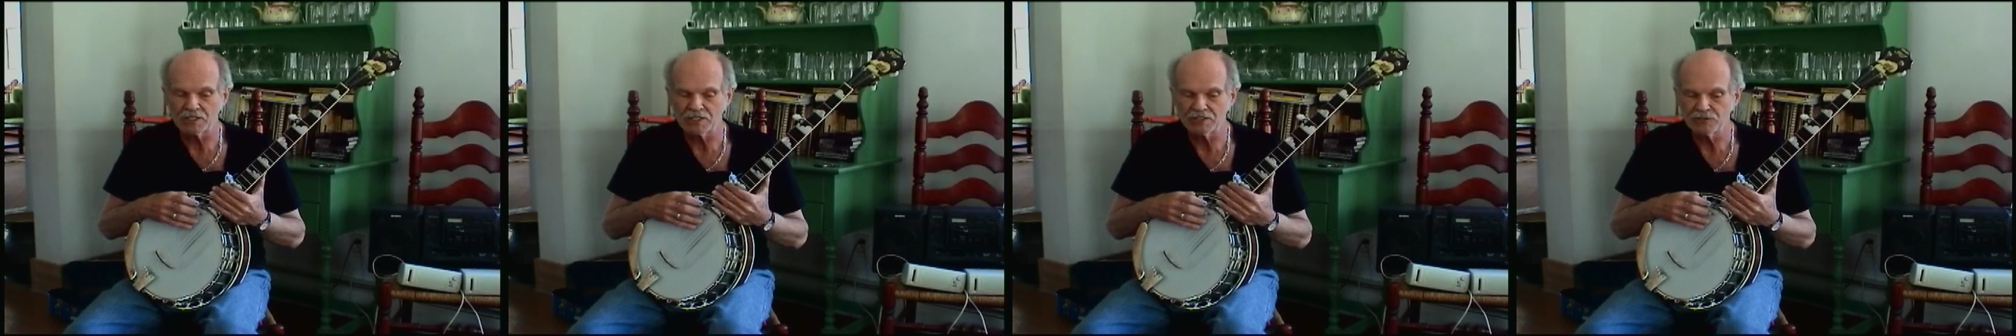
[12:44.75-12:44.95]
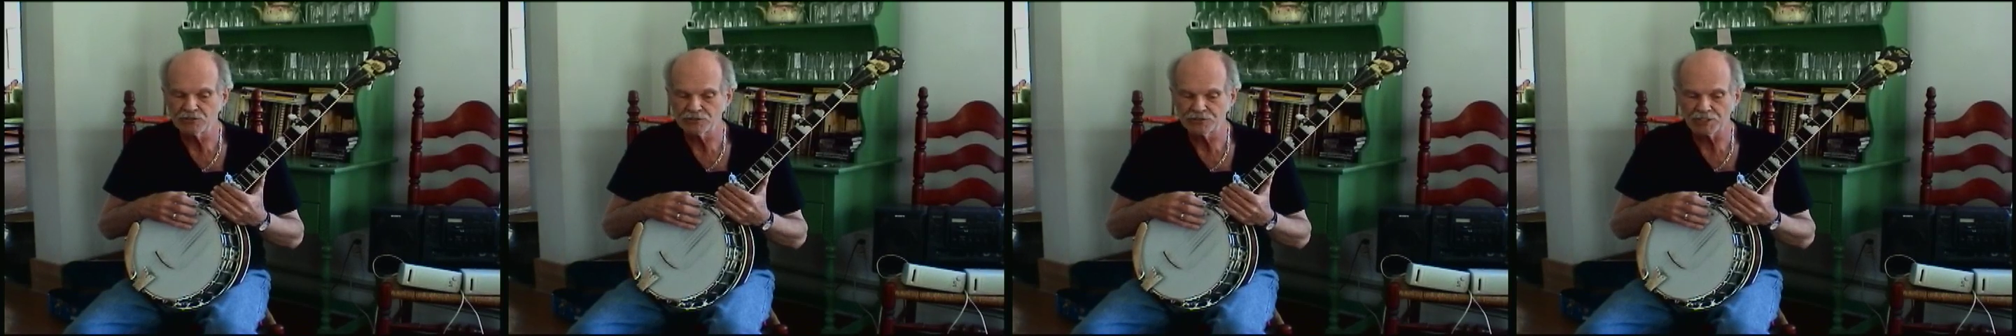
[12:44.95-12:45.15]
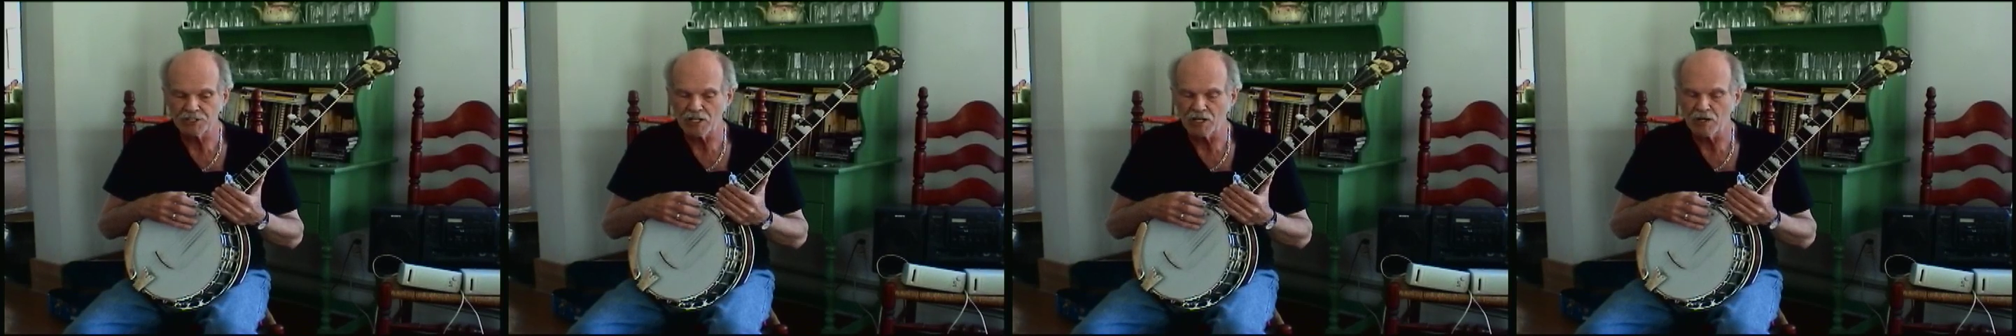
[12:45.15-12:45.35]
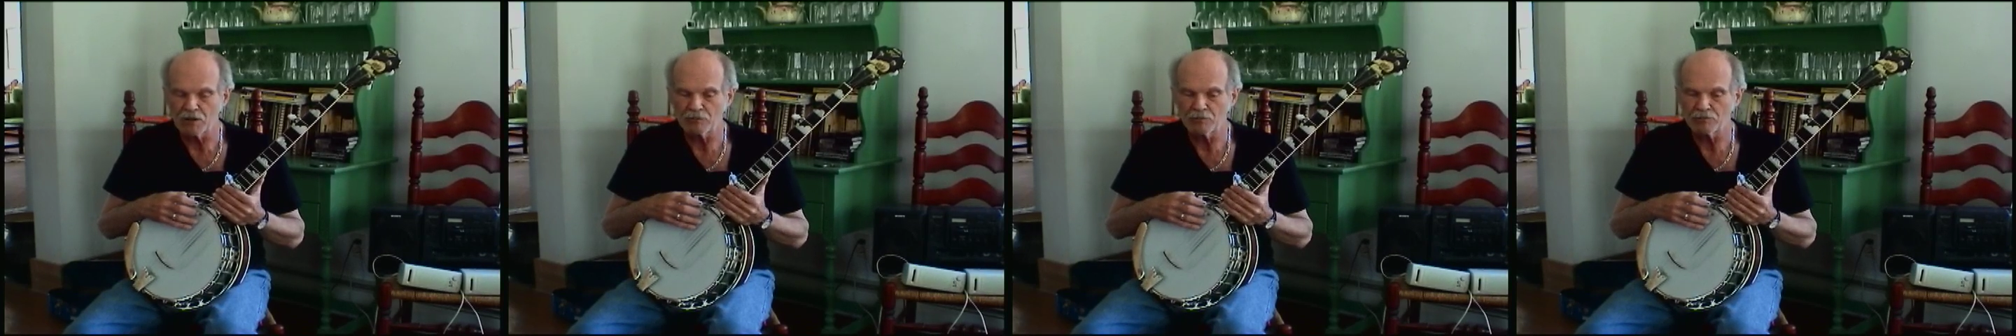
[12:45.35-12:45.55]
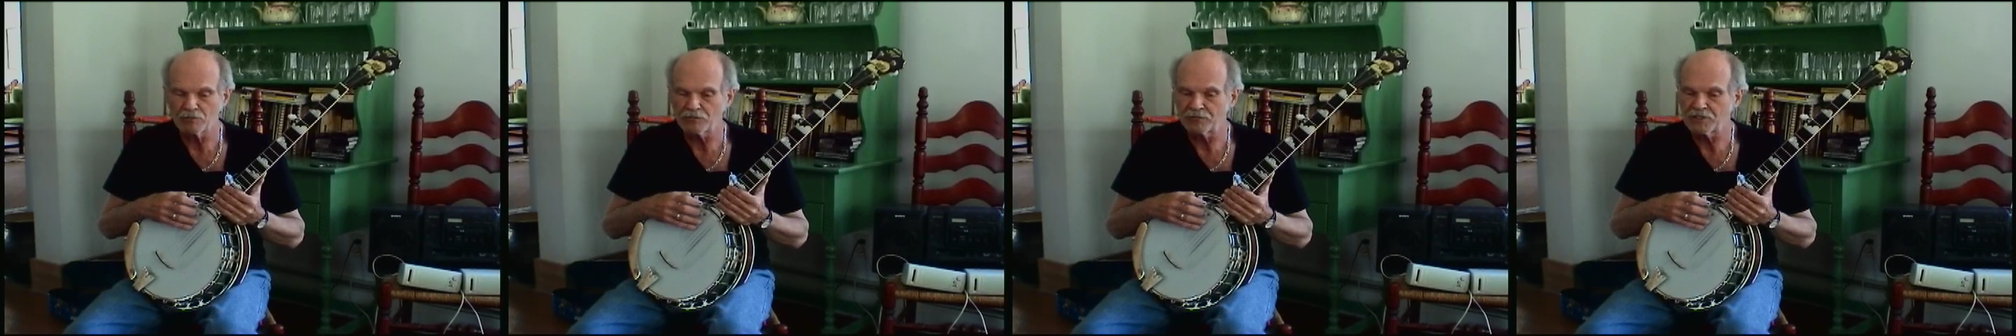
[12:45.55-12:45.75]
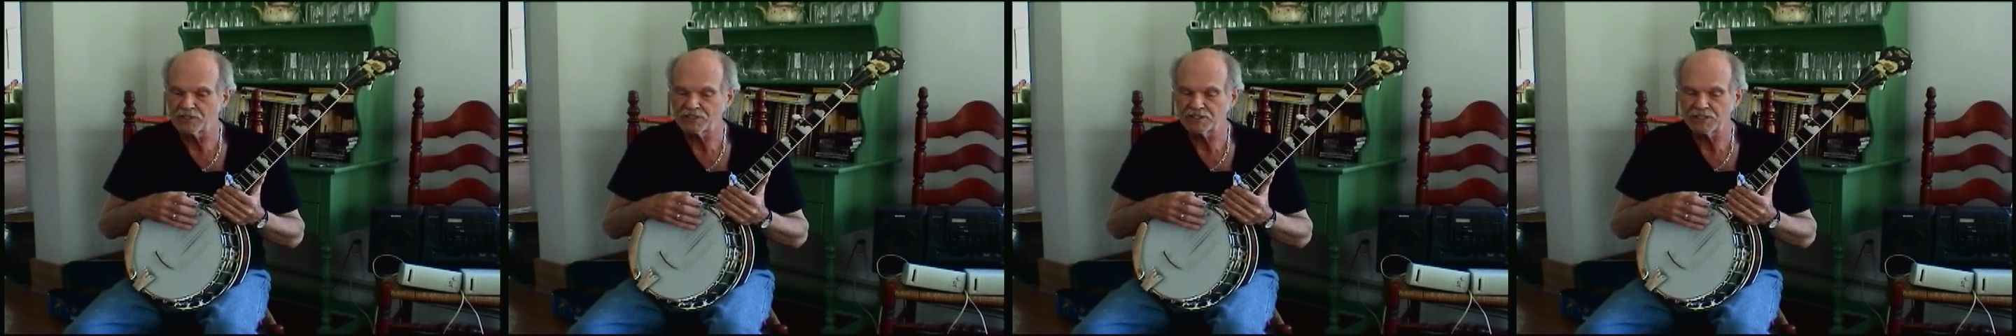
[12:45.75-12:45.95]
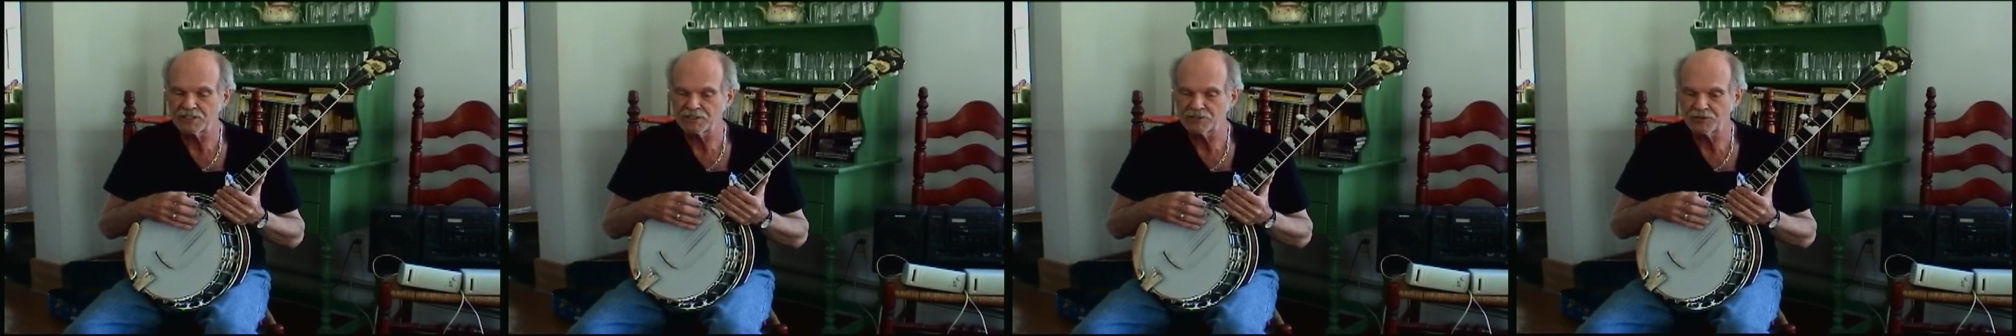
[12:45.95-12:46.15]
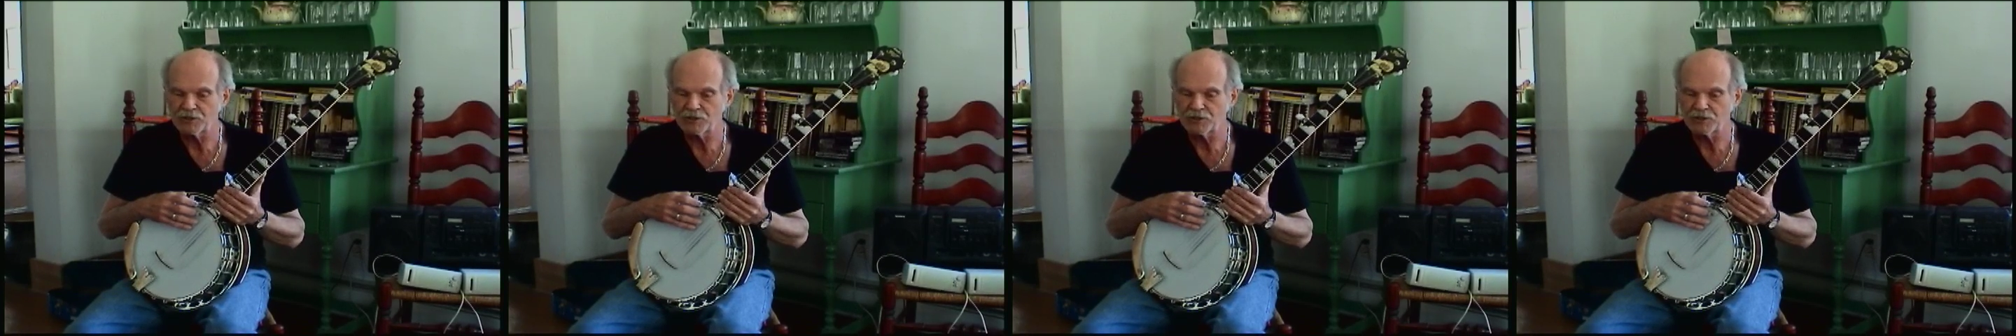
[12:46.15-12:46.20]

but he used to come visit